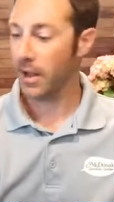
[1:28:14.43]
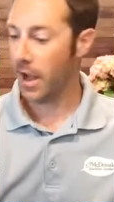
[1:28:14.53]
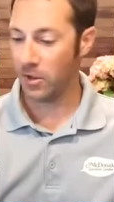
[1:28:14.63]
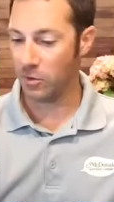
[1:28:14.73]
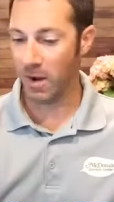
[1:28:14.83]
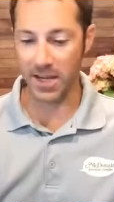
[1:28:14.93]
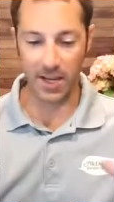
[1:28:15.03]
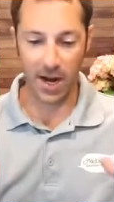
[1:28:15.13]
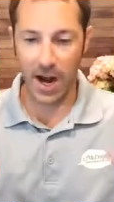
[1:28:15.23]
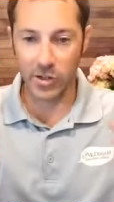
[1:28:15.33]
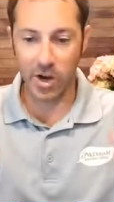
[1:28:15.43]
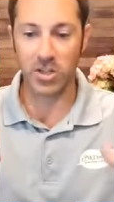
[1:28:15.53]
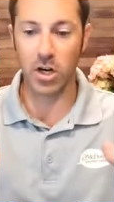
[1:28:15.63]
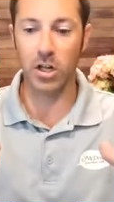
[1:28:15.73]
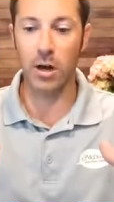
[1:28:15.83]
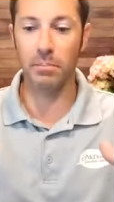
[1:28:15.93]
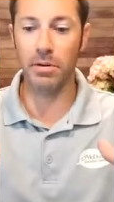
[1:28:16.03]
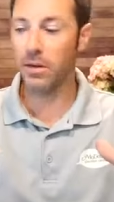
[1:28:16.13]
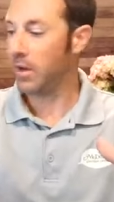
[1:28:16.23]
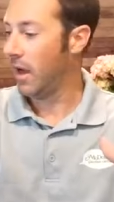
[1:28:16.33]
and you might get a hydrangea clump
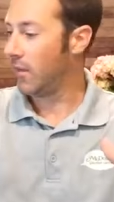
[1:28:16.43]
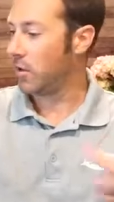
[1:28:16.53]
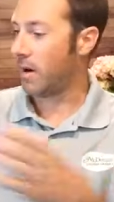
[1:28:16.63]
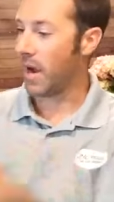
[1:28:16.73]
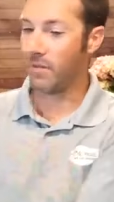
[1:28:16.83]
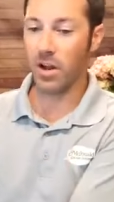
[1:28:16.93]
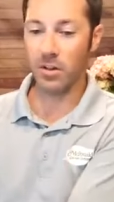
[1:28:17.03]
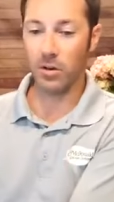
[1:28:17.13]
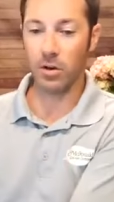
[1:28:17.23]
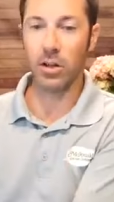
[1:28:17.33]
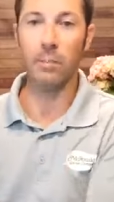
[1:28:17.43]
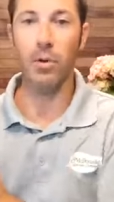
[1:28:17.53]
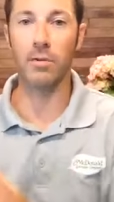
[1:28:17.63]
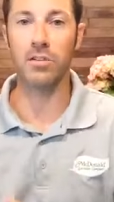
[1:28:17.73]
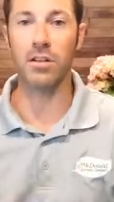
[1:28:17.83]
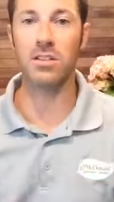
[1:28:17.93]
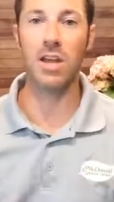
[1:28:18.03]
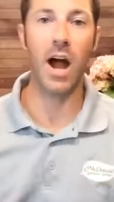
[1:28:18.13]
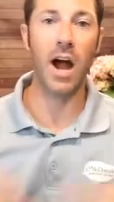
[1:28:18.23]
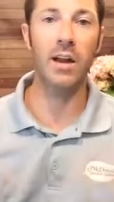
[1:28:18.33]
and then you might have another little clump off to the
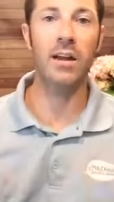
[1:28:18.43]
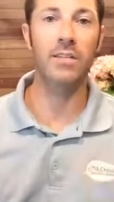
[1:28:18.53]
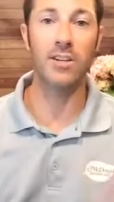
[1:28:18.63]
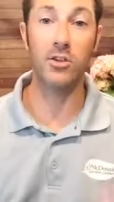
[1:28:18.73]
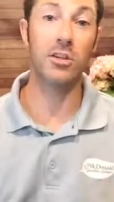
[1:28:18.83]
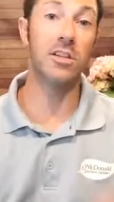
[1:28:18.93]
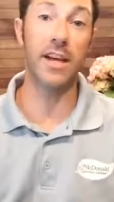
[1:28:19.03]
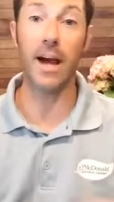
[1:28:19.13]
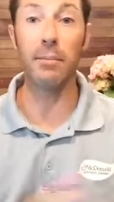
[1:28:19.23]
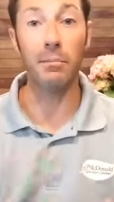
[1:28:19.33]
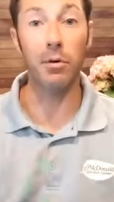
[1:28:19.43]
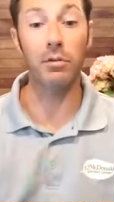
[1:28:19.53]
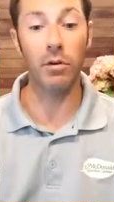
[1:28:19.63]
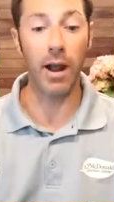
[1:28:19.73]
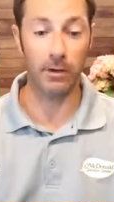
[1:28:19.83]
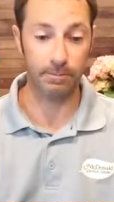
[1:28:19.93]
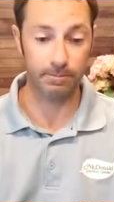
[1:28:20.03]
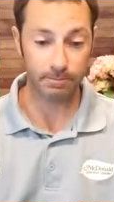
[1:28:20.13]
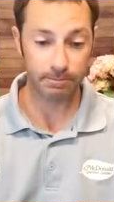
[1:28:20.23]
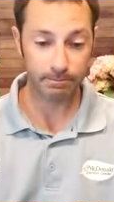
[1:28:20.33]
side that you can dig up and move around.
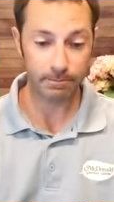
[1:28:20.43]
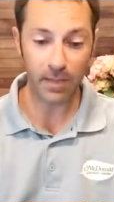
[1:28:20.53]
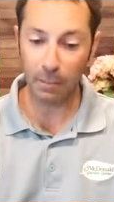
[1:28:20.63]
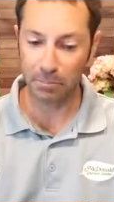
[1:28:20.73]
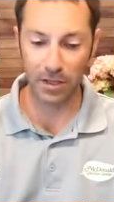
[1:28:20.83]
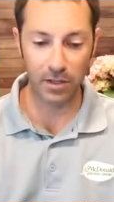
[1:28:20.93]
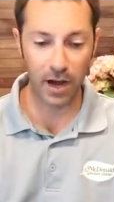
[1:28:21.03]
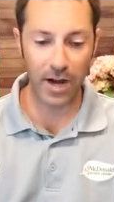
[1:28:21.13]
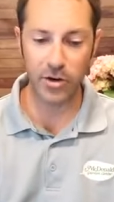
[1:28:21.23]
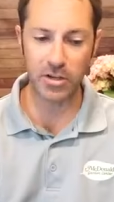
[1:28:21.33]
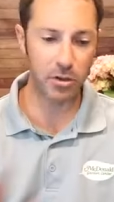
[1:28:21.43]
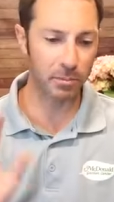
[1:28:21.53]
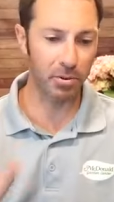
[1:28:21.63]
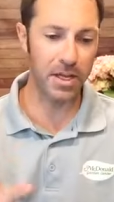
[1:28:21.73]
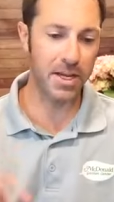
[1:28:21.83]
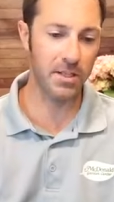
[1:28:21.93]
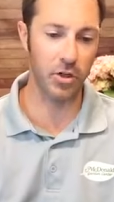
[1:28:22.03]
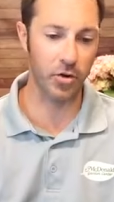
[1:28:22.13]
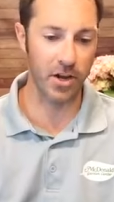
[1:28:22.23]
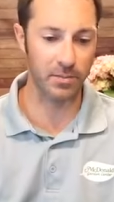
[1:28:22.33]
But hydrangeas are pretty easy to
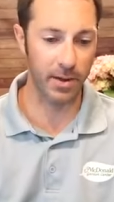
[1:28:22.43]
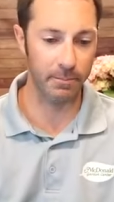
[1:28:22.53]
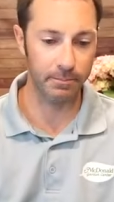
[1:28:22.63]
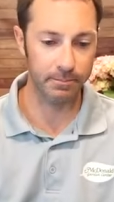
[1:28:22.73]
transplant.